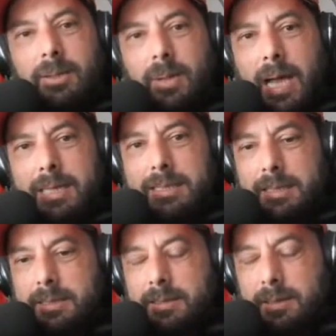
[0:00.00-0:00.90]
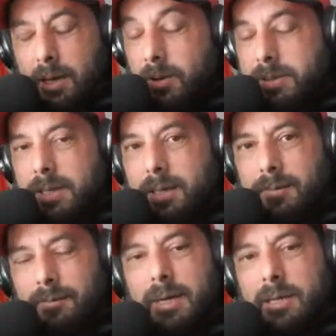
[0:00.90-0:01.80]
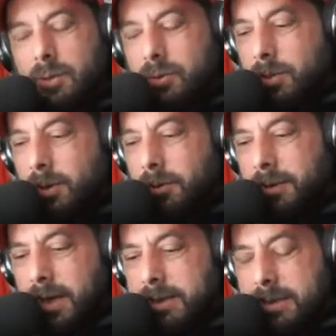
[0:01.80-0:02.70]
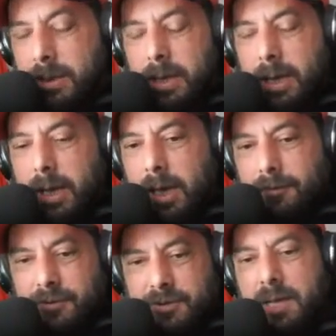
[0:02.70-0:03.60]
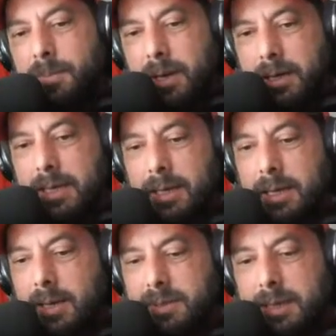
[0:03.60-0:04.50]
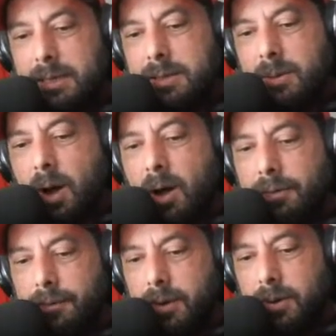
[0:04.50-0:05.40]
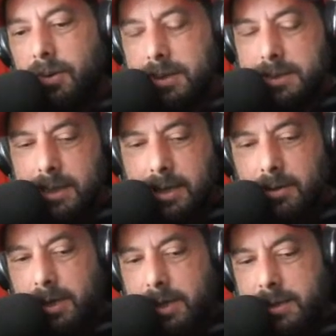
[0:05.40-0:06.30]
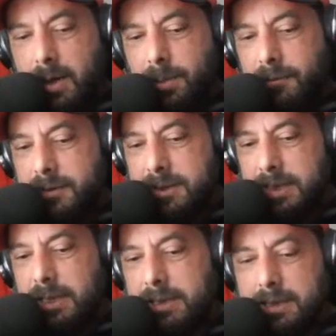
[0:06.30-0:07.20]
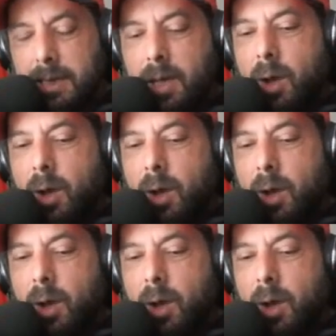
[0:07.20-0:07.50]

into assets. They're also in financial trouble over there. So if somebody then comes in to offer you this, like, you know, here's a couple of seeds,